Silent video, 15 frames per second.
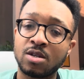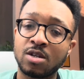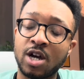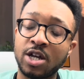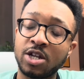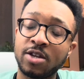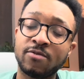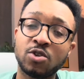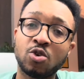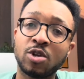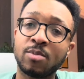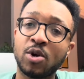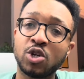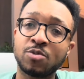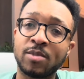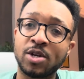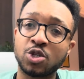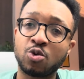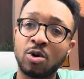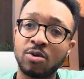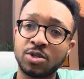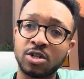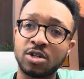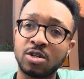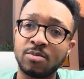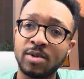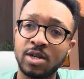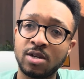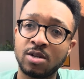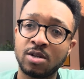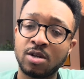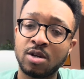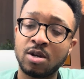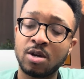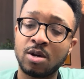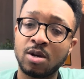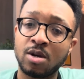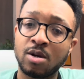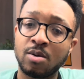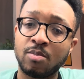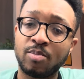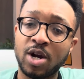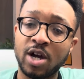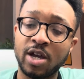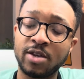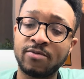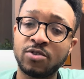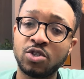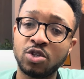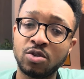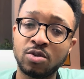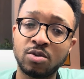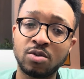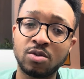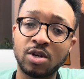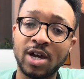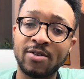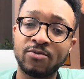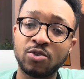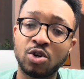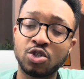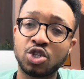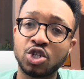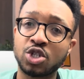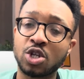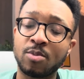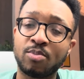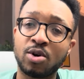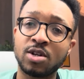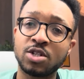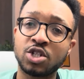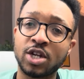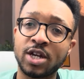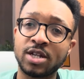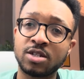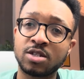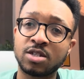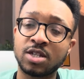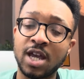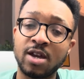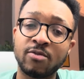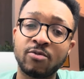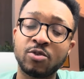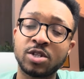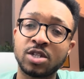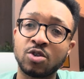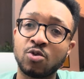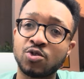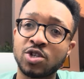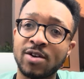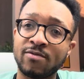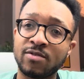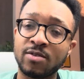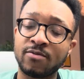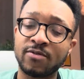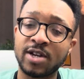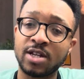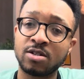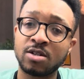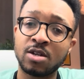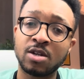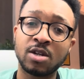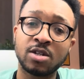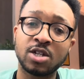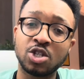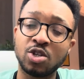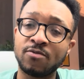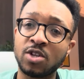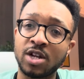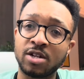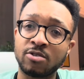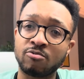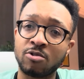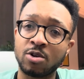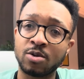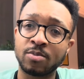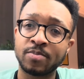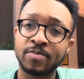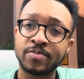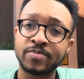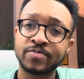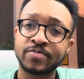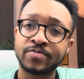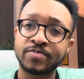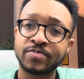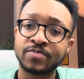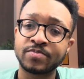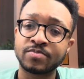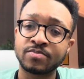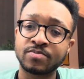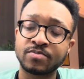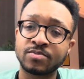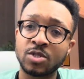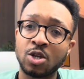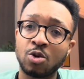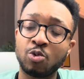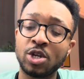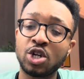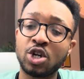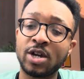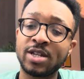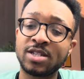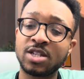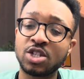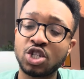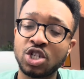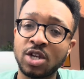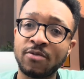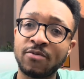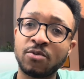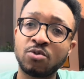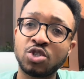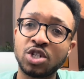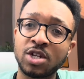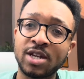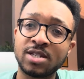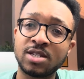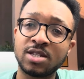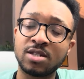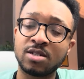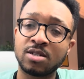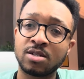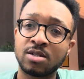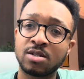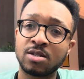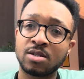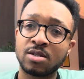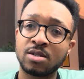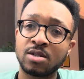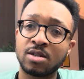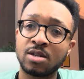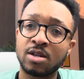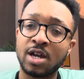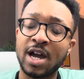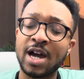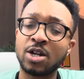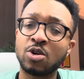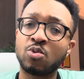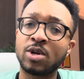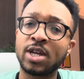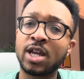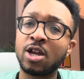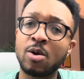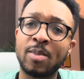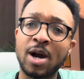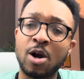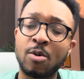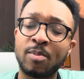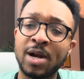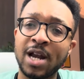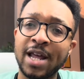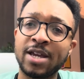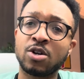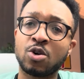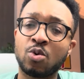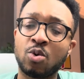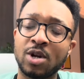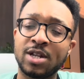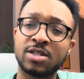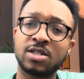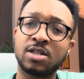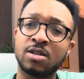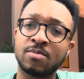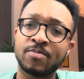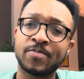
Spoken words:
I don't even know what the post-match quotes are going to be. But if you have not just apologised to every single travelling fan, then you've done it wrong. We're going to Sheffield United. I don't want to hear about player quality.